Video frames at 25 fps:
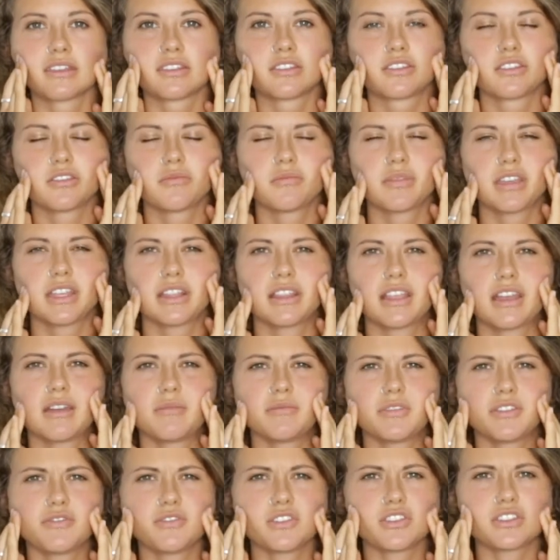Don't be
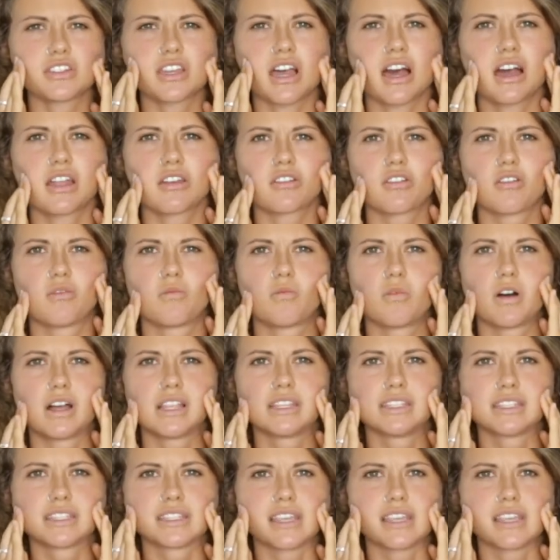alarmed if you're tighter on one